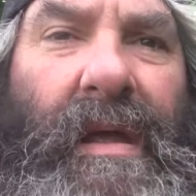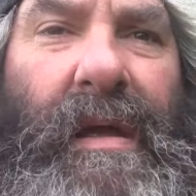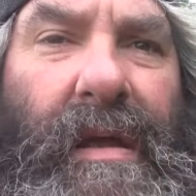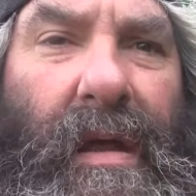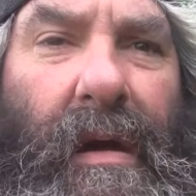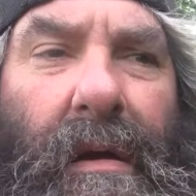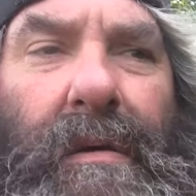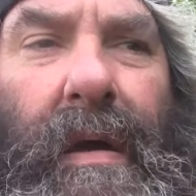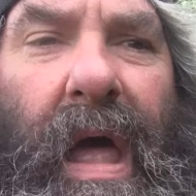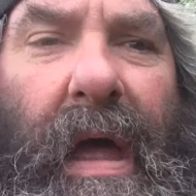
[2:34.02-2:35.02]
You
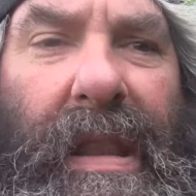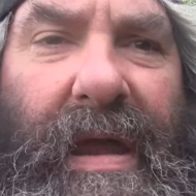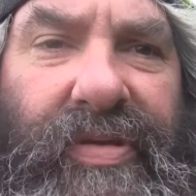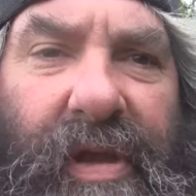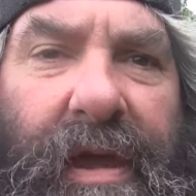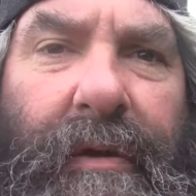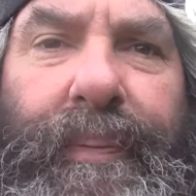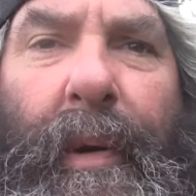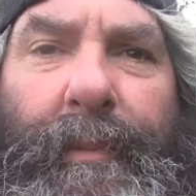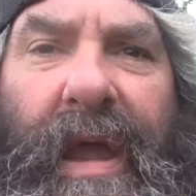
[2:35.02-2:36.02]
oh, know, I like to hear
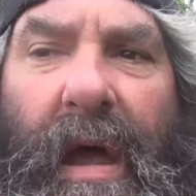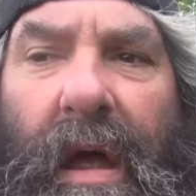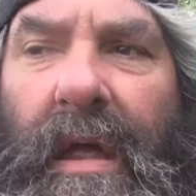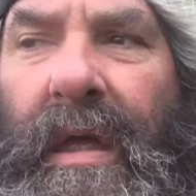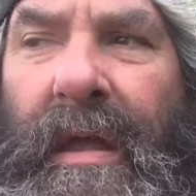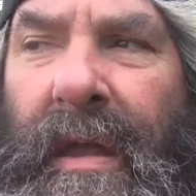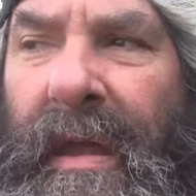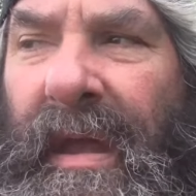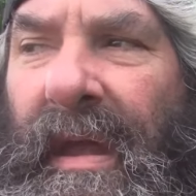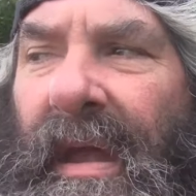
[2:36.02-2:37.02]
from you.
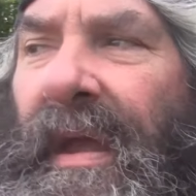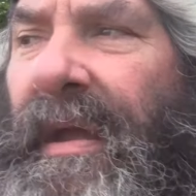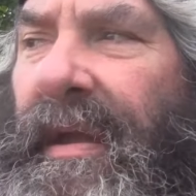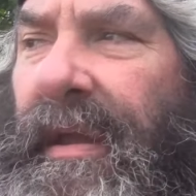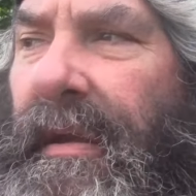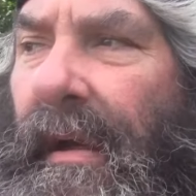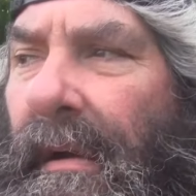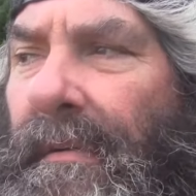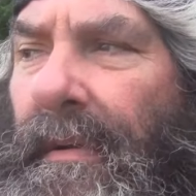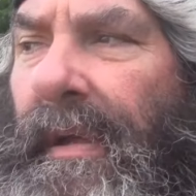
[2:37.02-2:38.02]
You
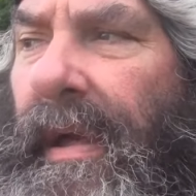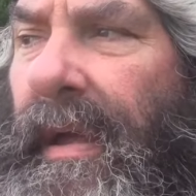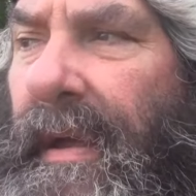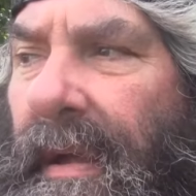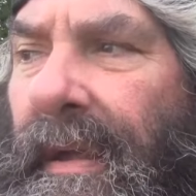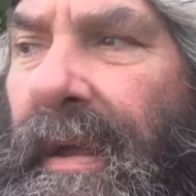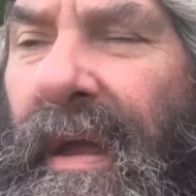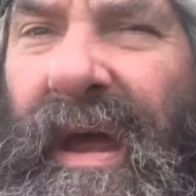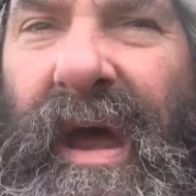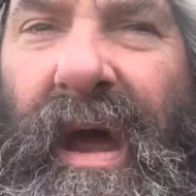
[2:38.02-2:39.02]
know,
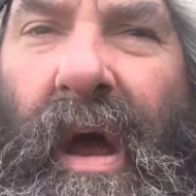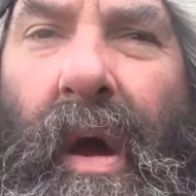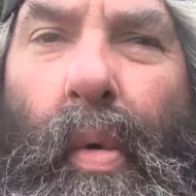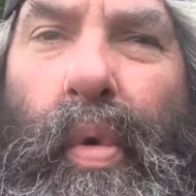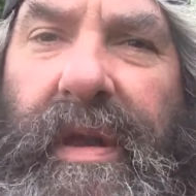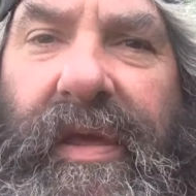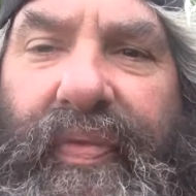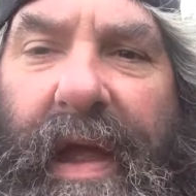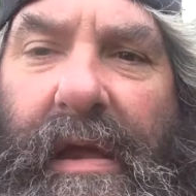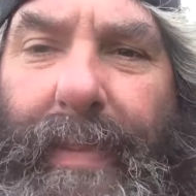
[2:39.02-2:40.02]
what do you
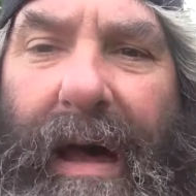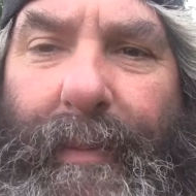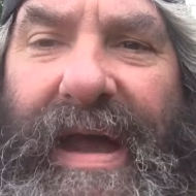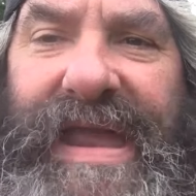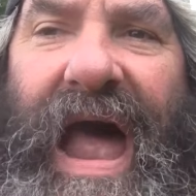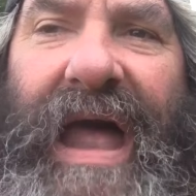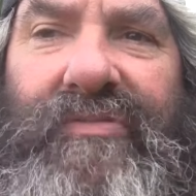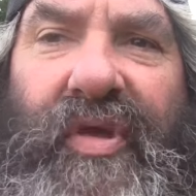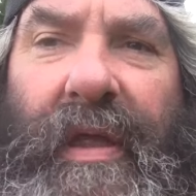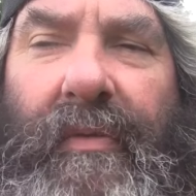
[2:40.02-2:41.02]
think about my
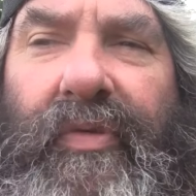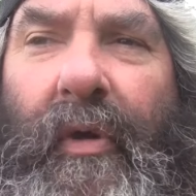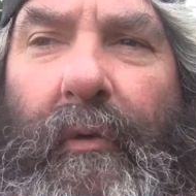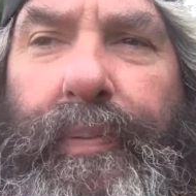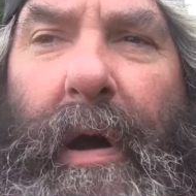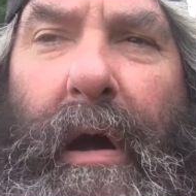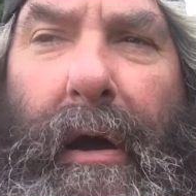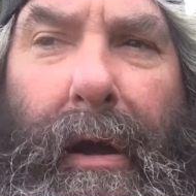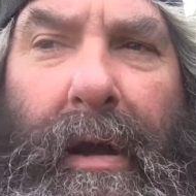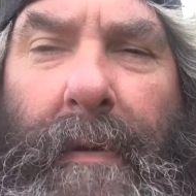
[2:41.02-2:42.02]
content so
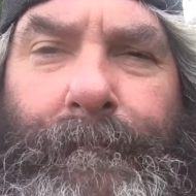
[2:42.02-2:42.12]
far?